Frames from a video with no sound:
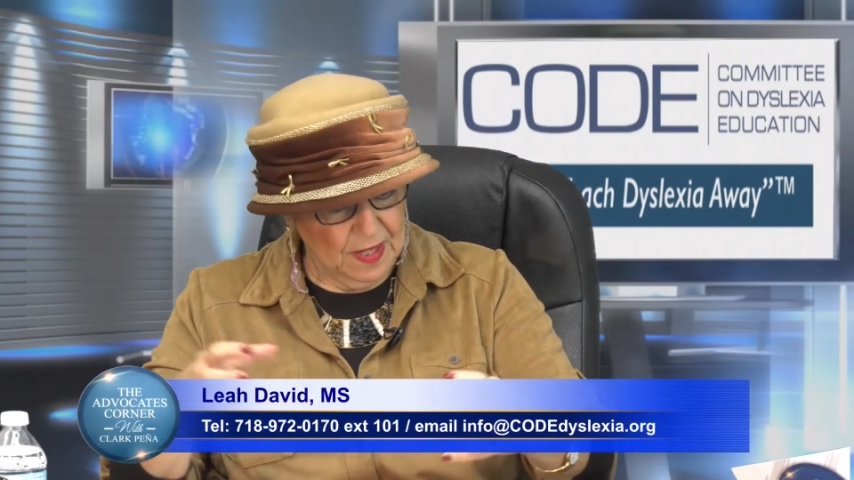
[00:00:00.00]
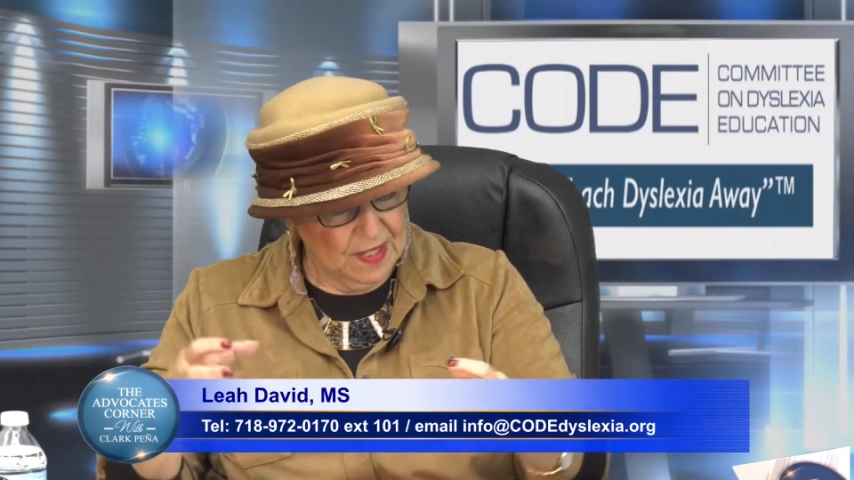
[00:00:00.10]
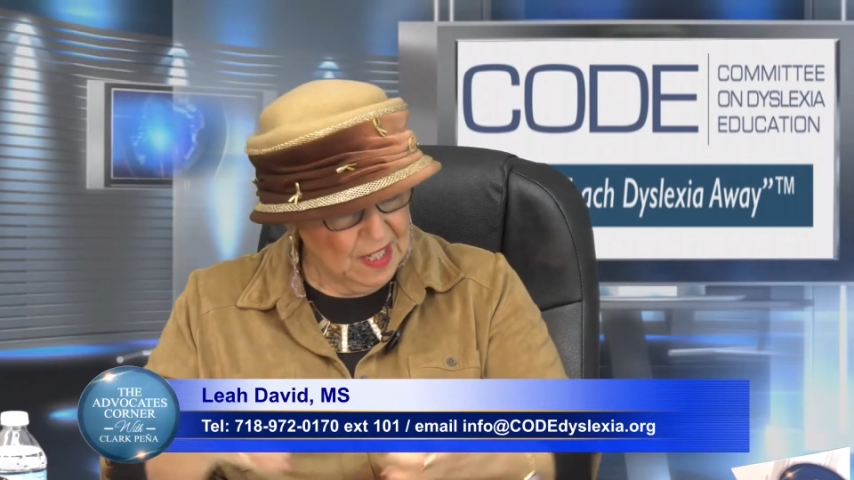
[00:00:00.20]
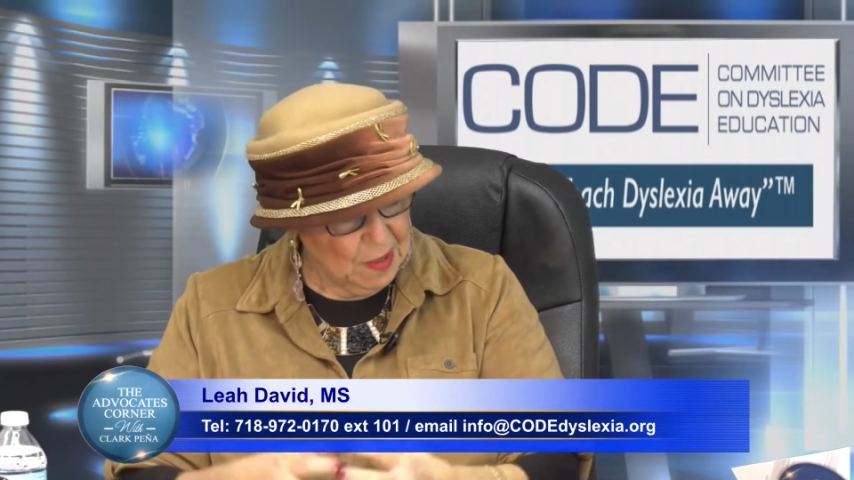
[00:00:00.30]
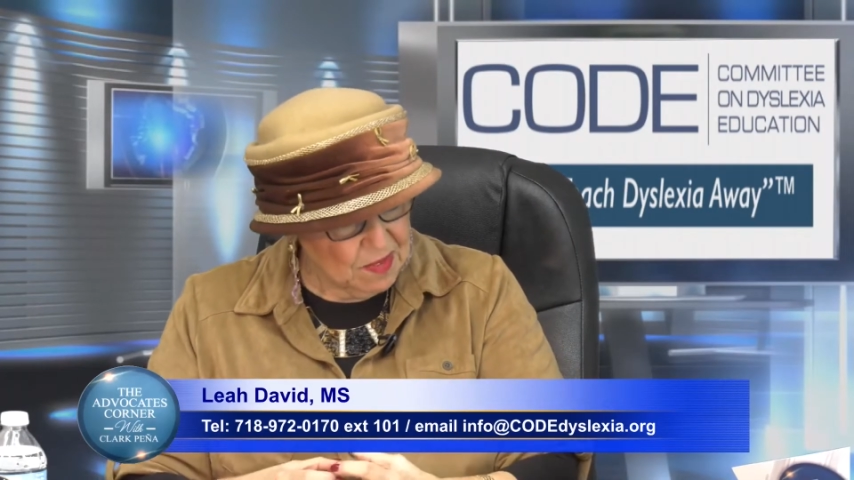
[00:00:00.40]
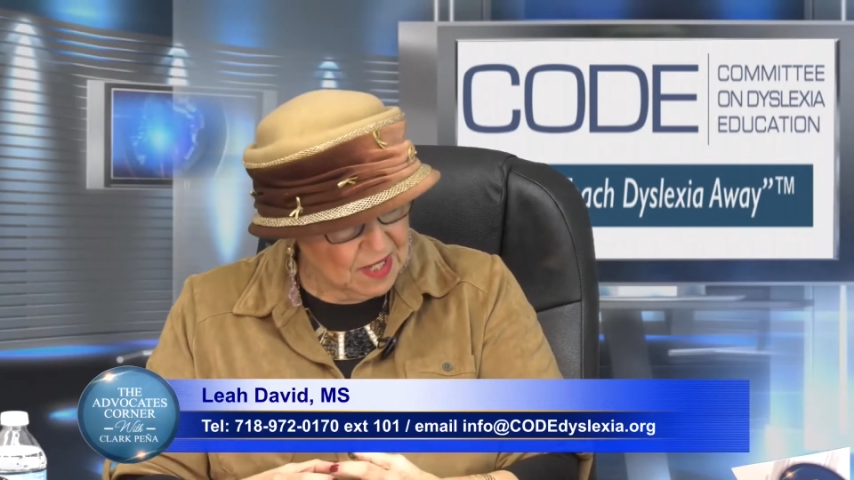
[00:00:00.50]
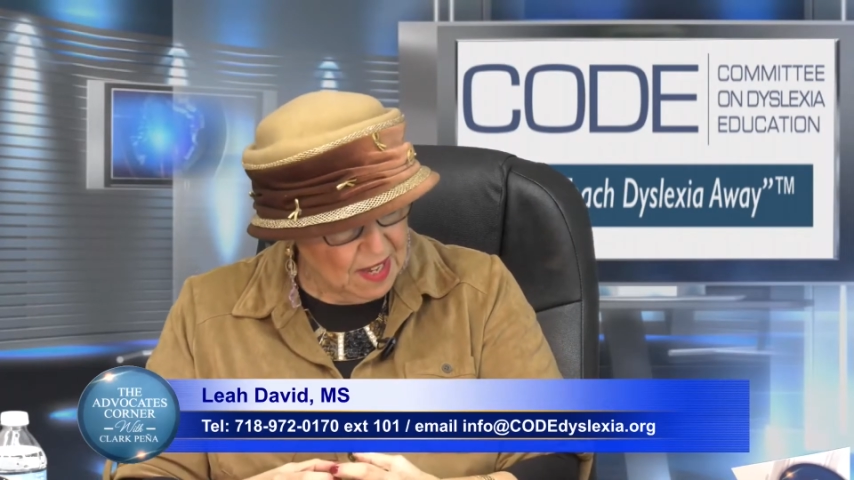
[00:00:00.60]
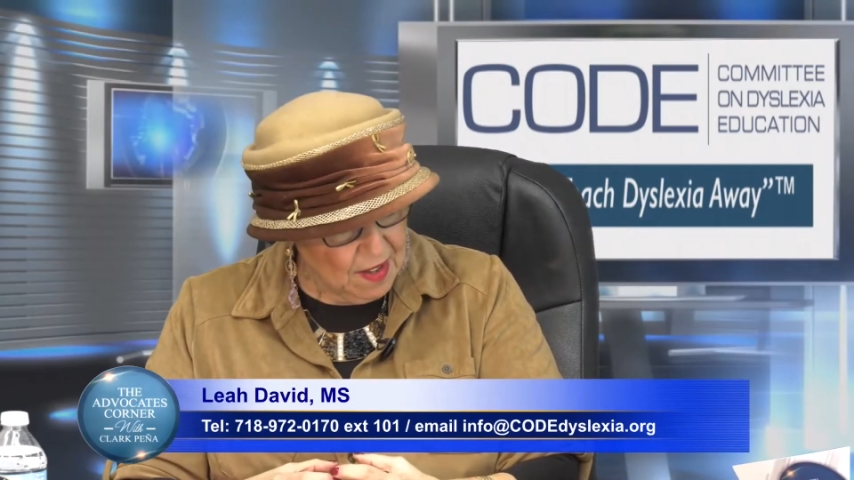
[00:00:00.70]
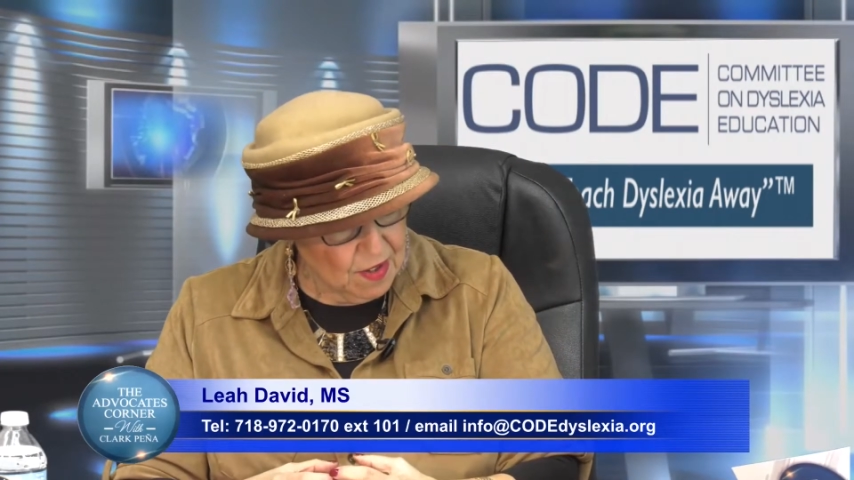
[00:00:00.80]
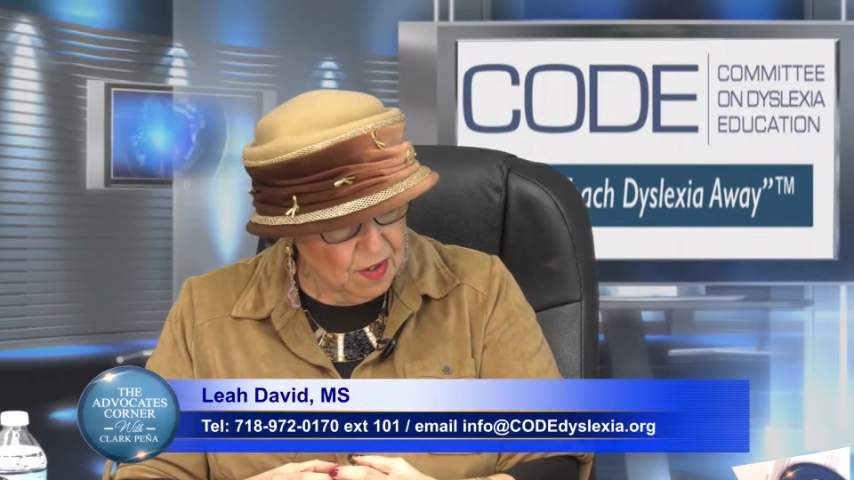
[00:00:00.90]
the team
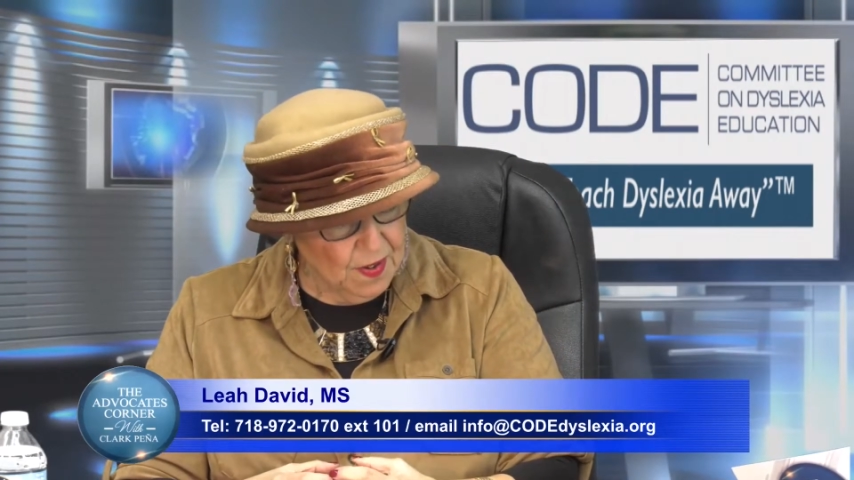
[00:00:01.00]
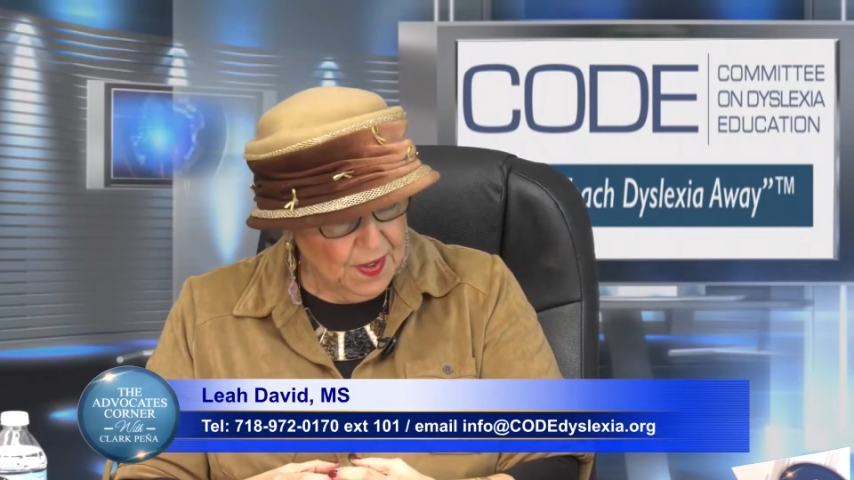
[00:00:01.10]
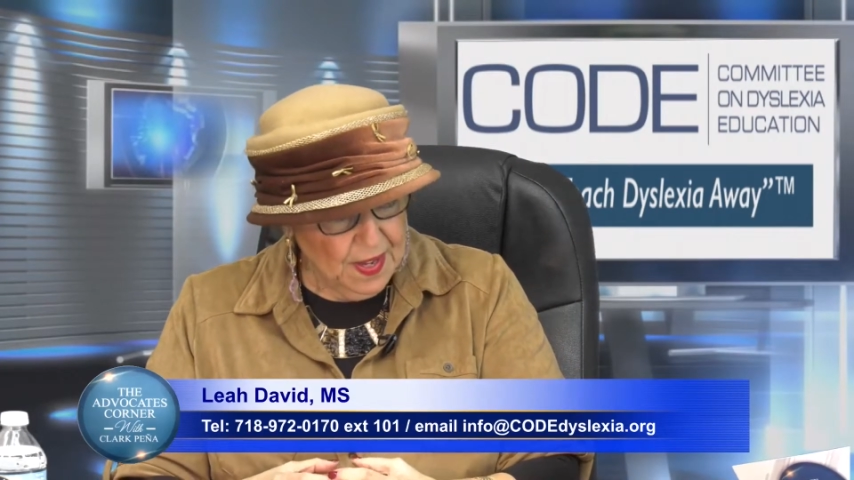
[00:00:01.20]
together,